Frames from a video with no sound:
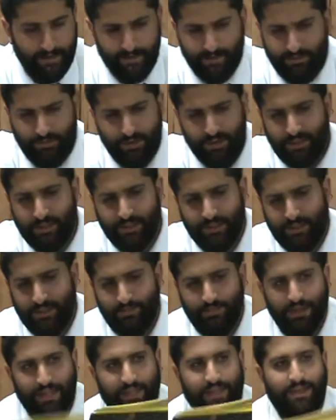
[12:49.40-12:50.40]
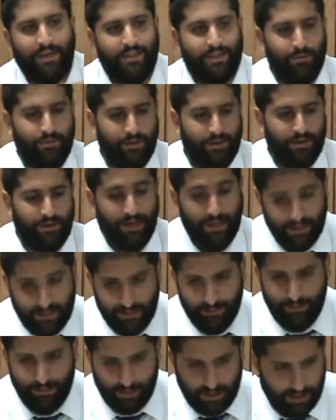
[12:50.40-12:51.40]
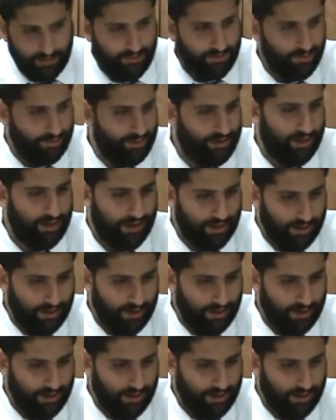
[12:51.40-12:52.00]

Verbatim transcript: First is a simple halakha, not simple, God forbid,